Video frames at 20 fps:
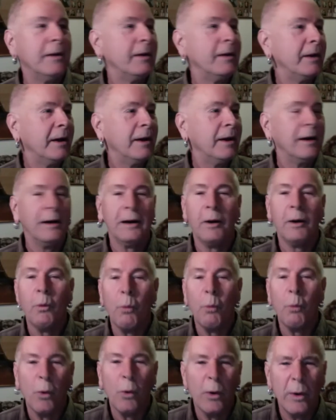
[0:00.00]

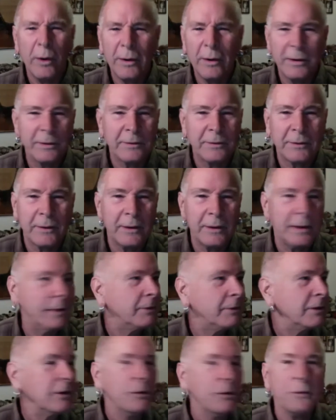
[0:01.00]
awards, or
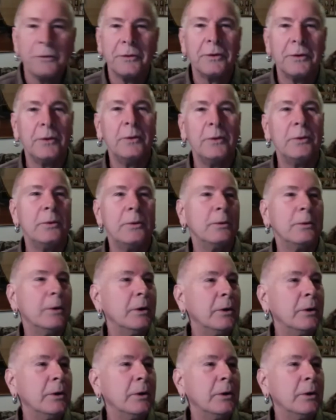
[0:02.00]
you don't do